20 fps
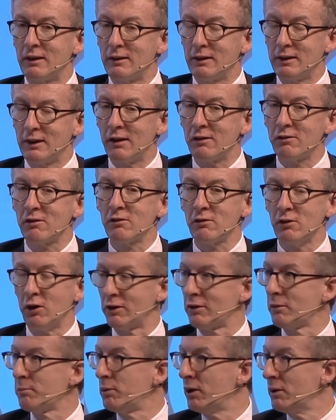this is not
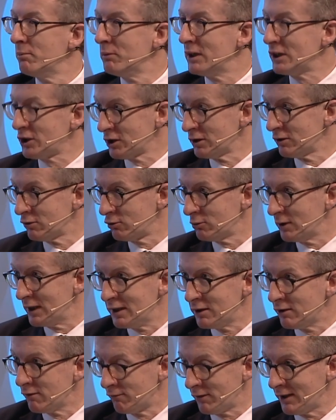a permission to
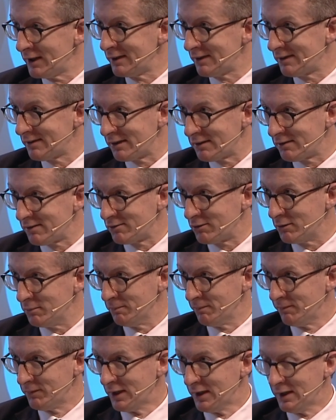innovate system.
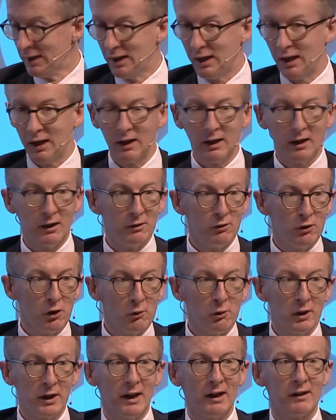No
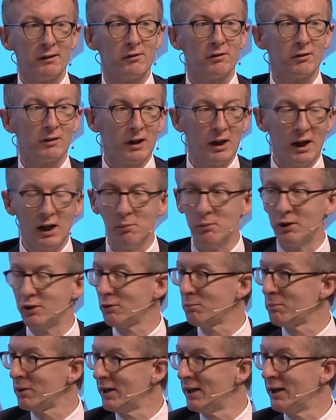one has to come and
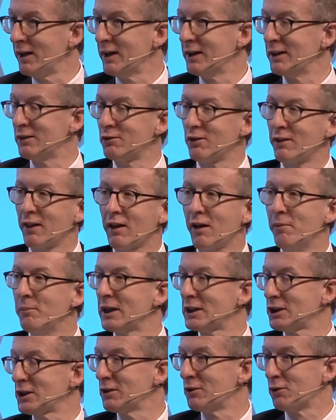apply to the
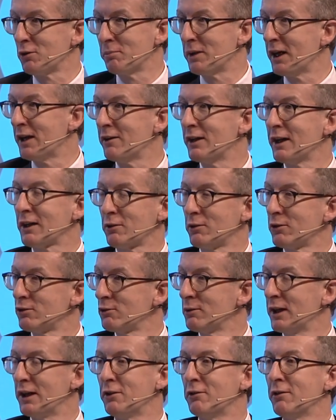Commission or BEREC or to
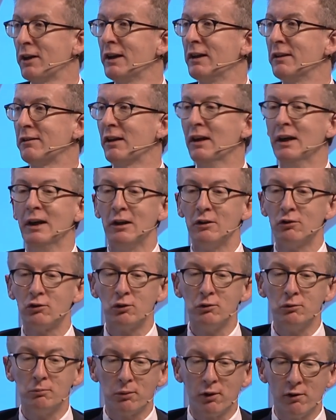NRAs
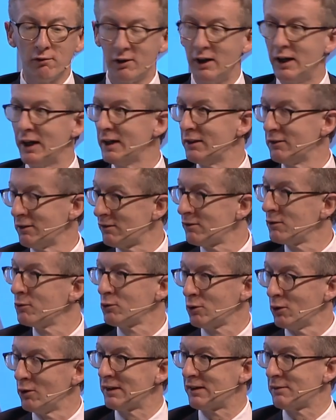to provide a
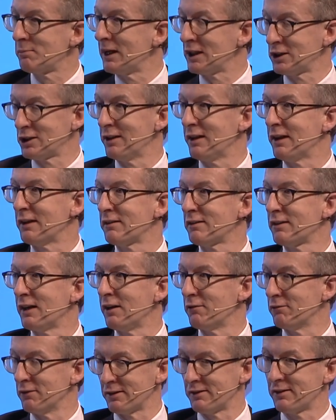so-called specialized
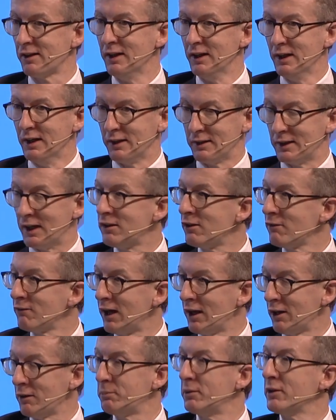service. They
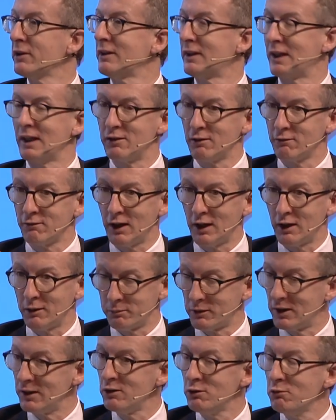develop it, they
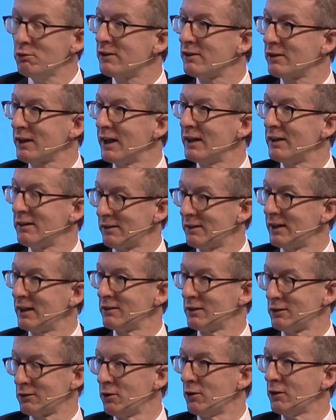develop the use case that
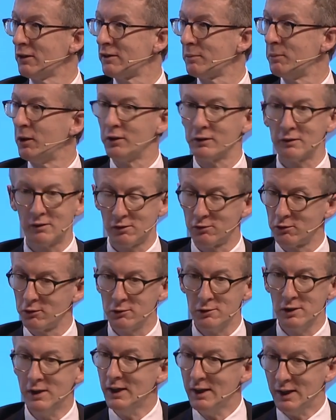it corresponds
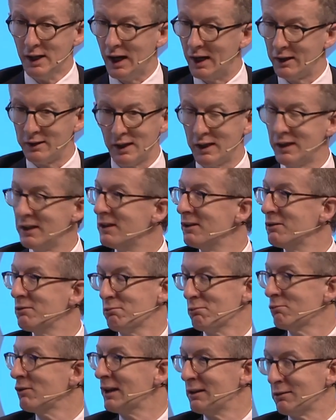to, and they
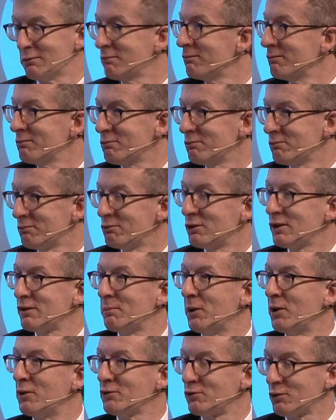will
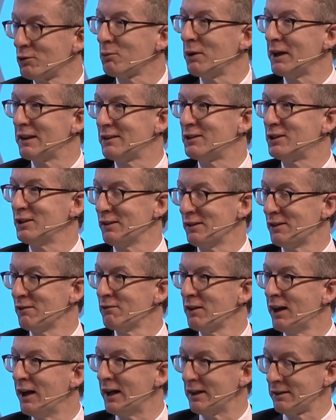respond to questions if
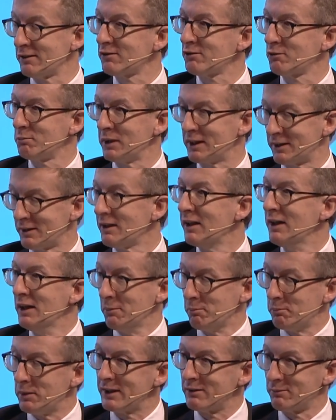asked, but
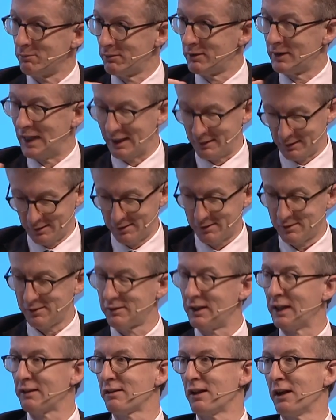sure. That's
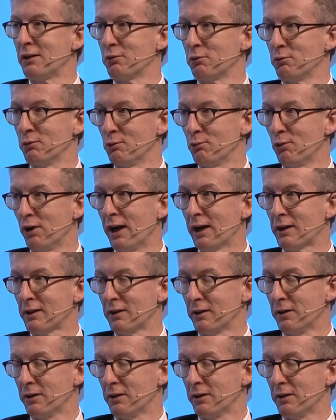how it will work.